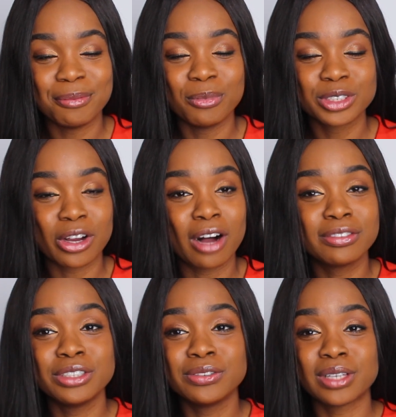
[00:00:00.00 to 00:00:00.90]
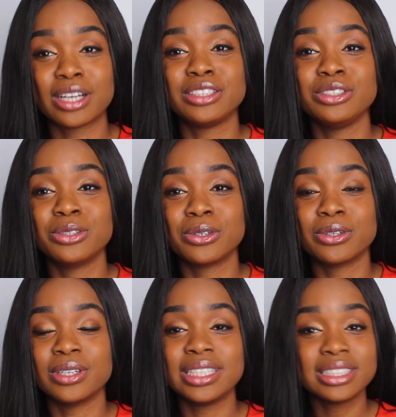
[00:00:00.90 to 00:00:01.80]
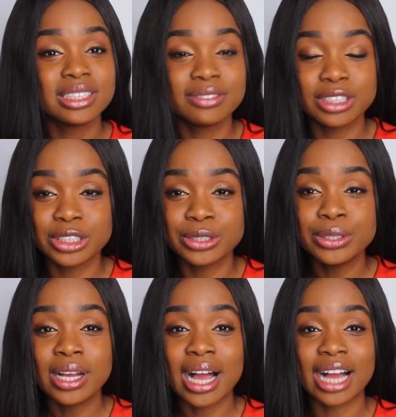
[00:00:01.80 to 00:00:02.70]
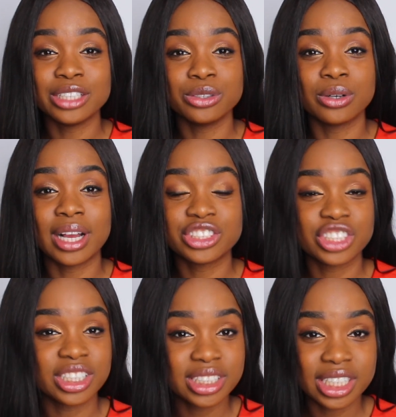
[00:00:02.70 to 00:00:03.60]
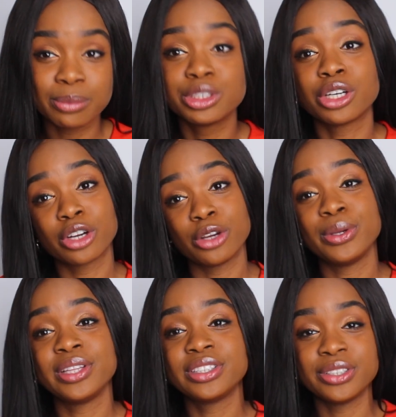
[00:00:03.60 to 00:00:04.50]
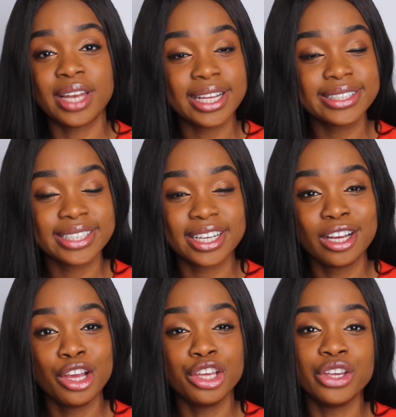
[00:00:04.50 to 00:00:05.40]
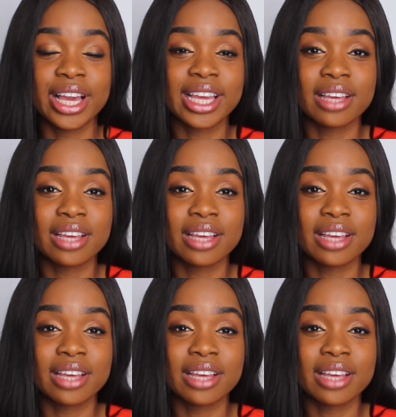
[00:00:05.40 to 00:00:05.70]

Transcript: So after you've done your interview and your SJT, which I'll go into later, you get